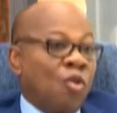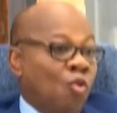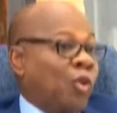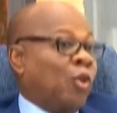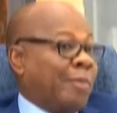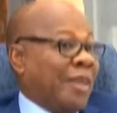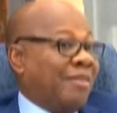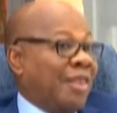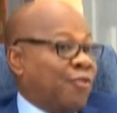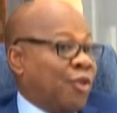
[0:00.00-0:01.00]
which was part
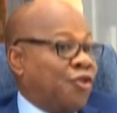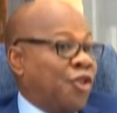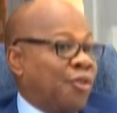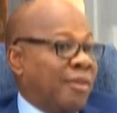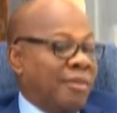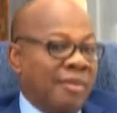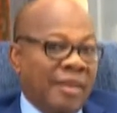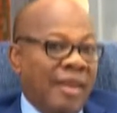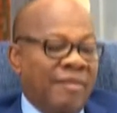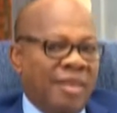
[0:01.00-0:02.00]
of the frustration that
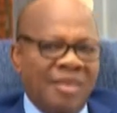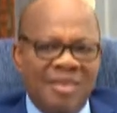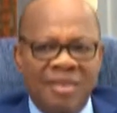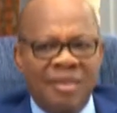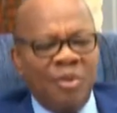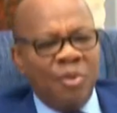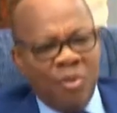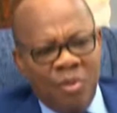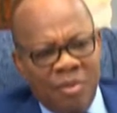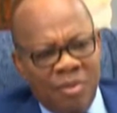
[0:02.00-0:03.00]
I felt. about said,
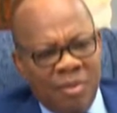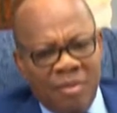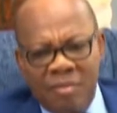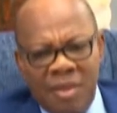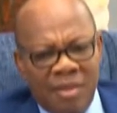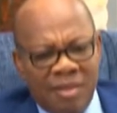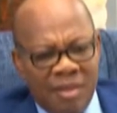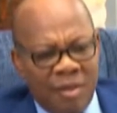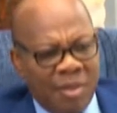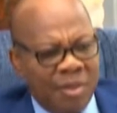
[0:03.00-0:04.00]
Mr.
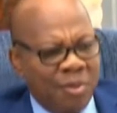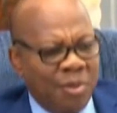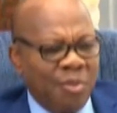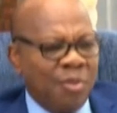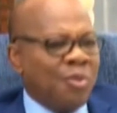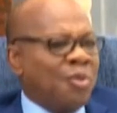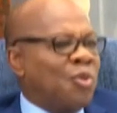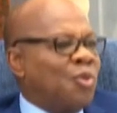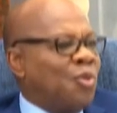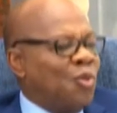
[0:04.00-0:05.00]
General
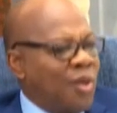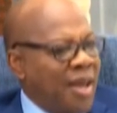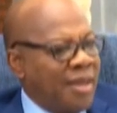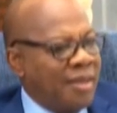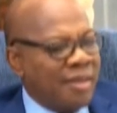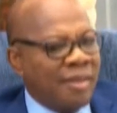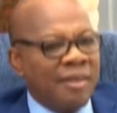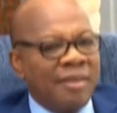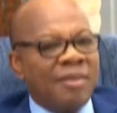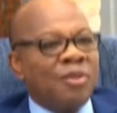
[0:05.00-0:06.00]
Obasanjo, you guys
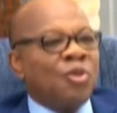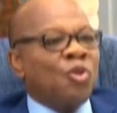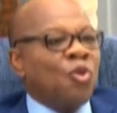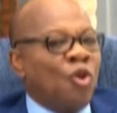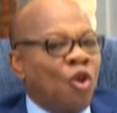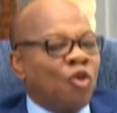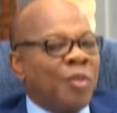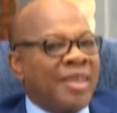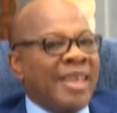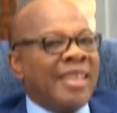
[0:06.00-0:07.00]
ought to
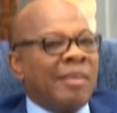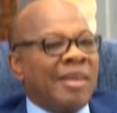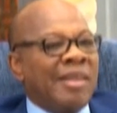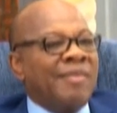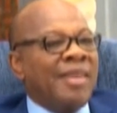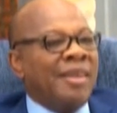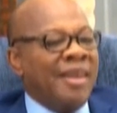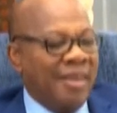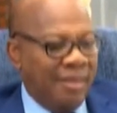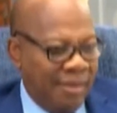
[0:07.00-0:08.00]
be thinking about leaving a
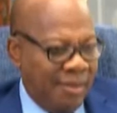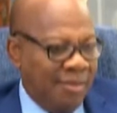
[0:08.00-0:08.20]
legacy.